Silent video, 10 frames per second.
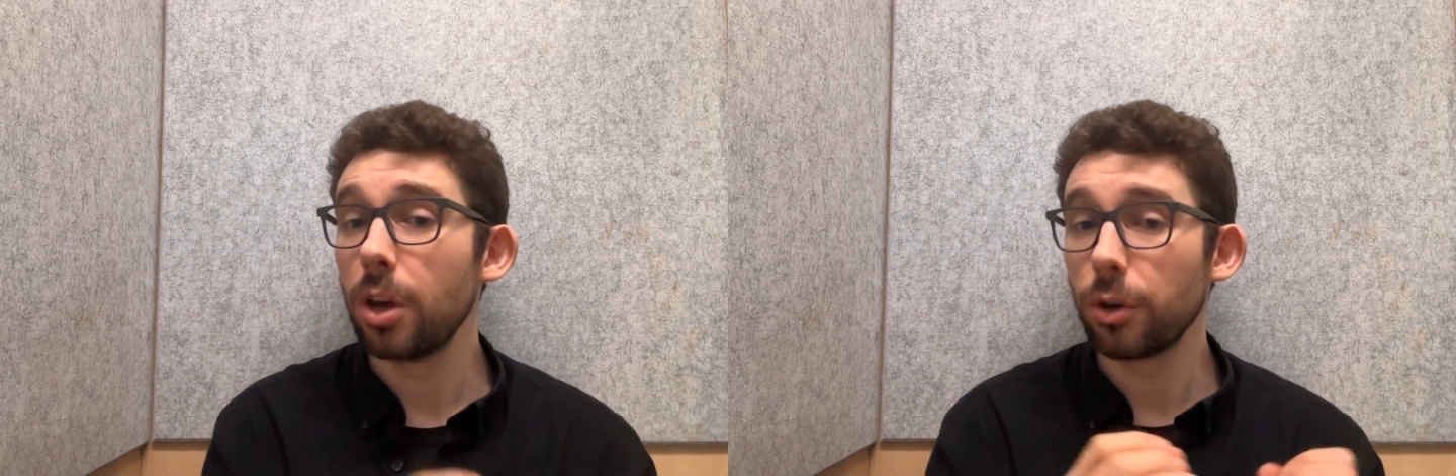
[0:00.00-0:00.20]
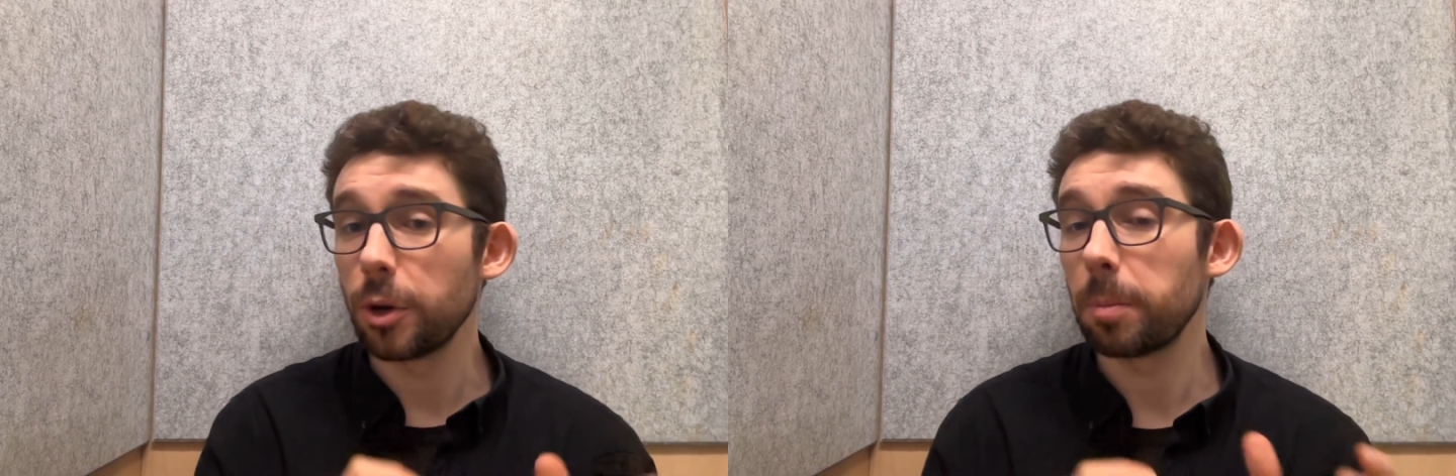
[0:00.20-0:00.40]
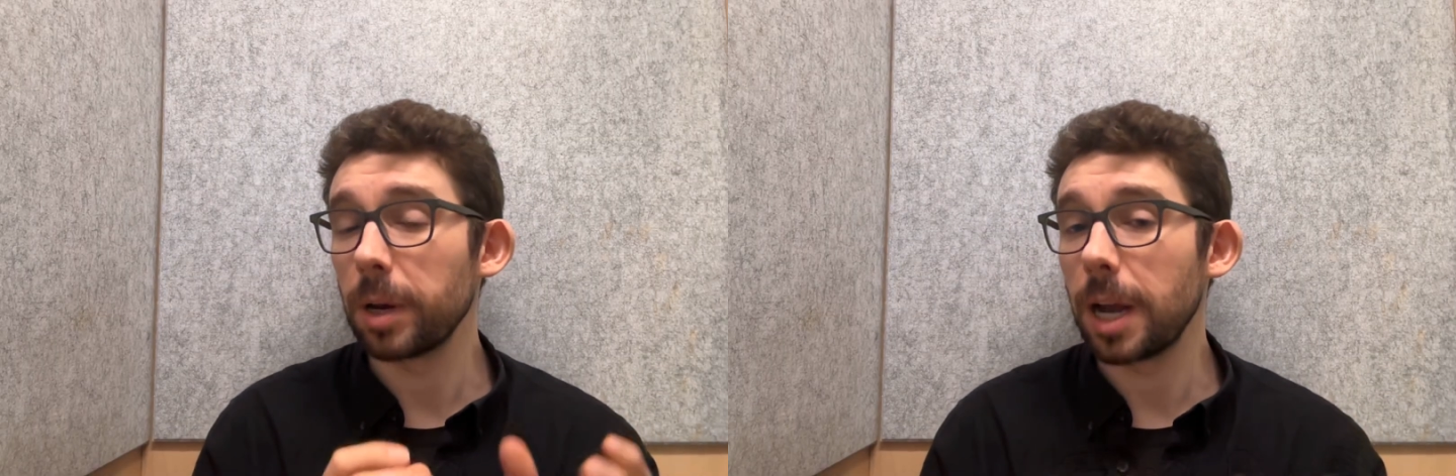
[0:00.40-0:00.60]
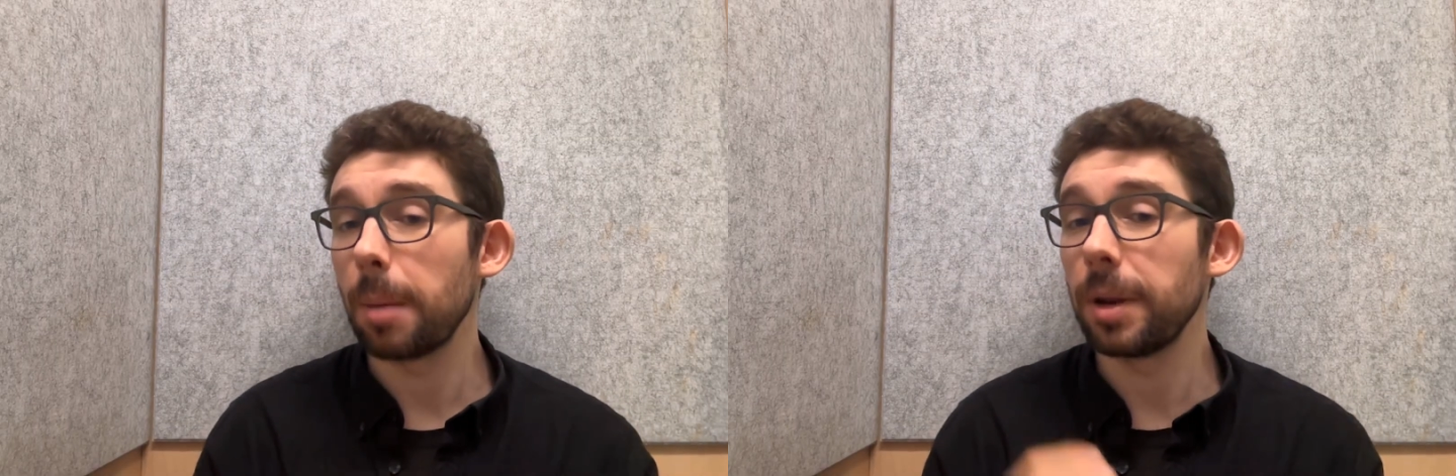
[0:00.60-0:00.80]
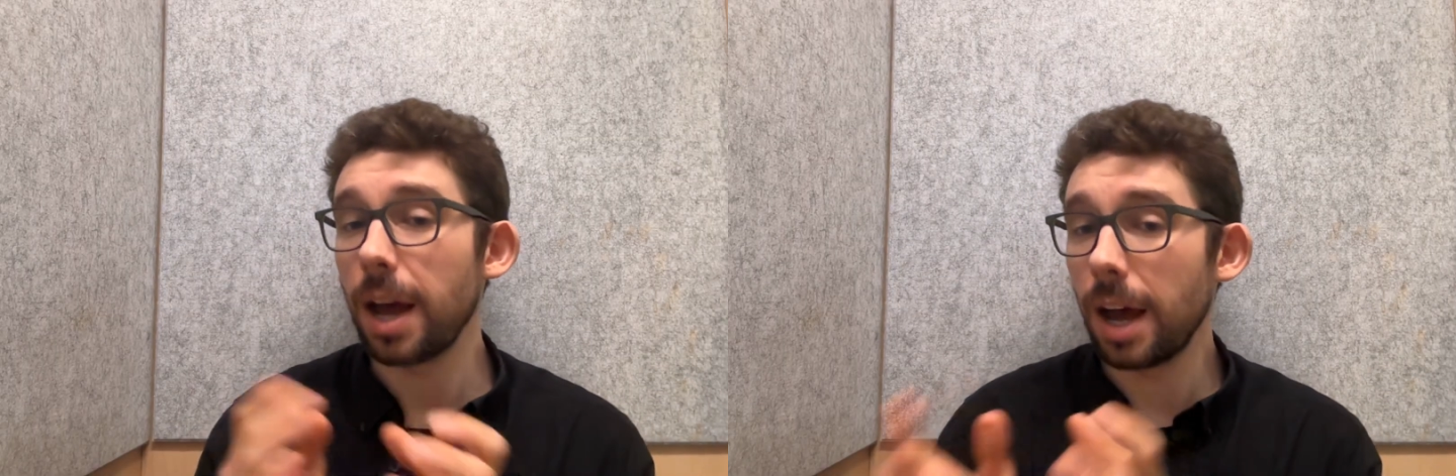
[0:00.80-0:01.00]
Could it
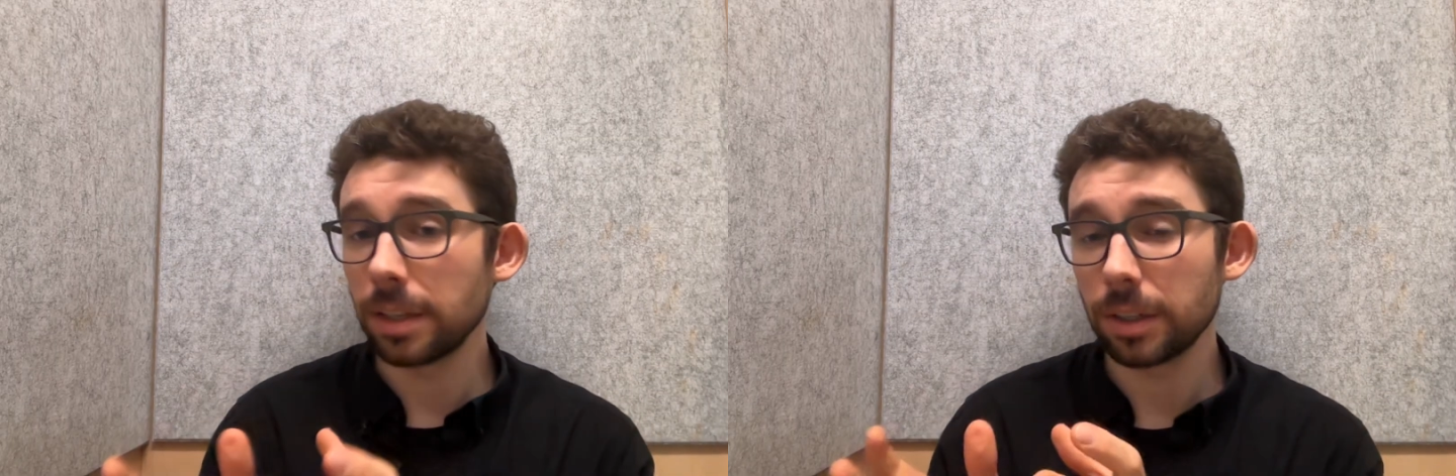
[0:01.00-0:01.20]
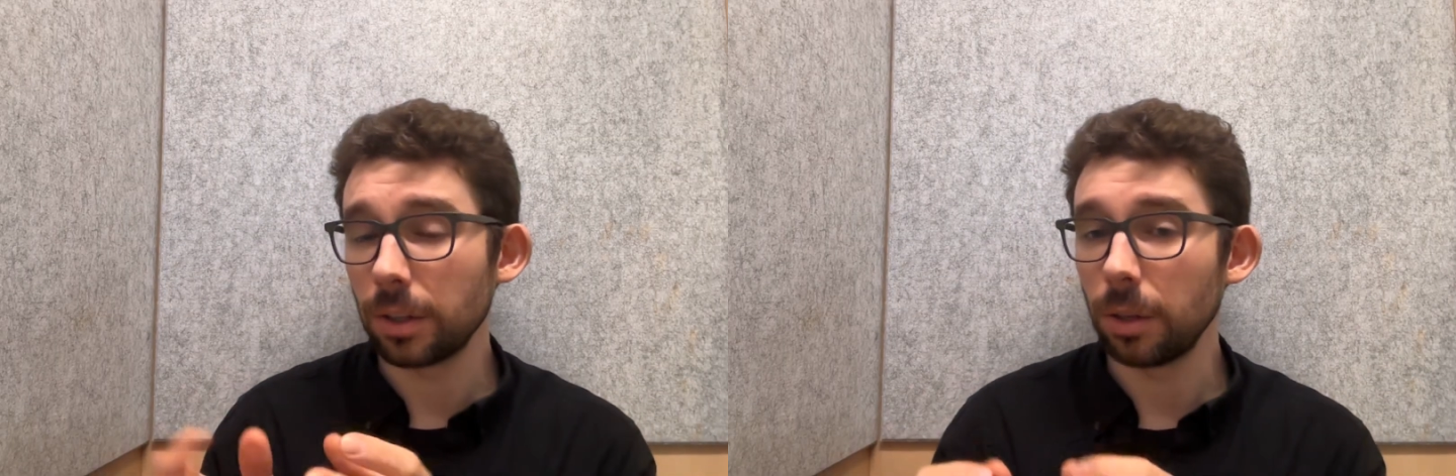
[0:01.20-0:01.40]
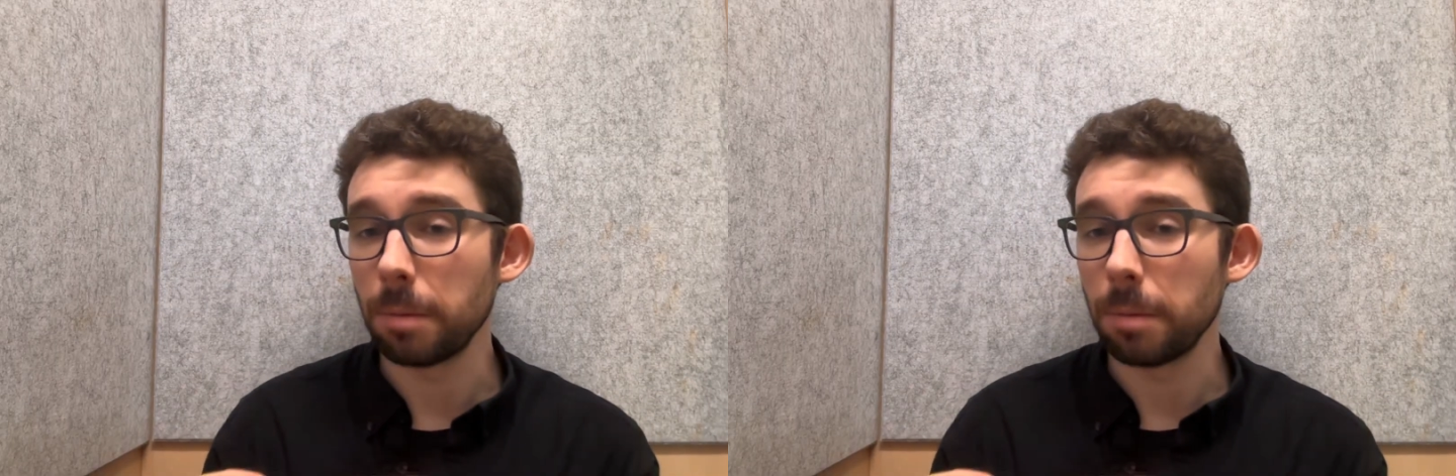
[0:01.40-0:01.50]
become an article,